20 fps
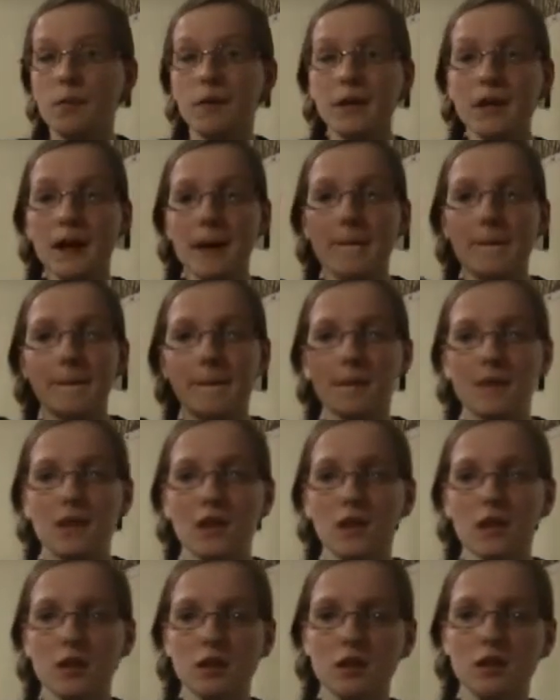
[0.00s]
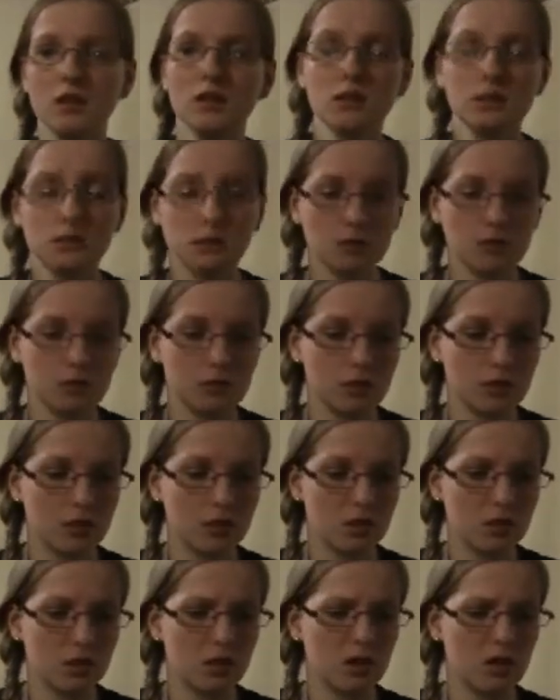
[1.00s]
But yeah,
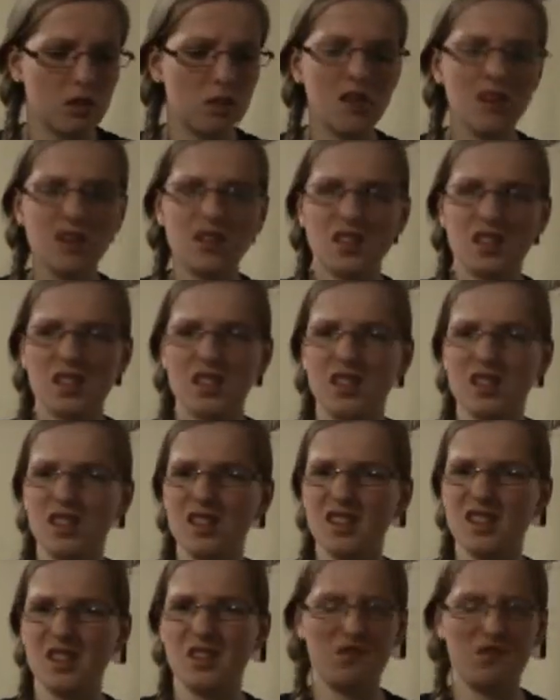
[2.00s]
apologise. I think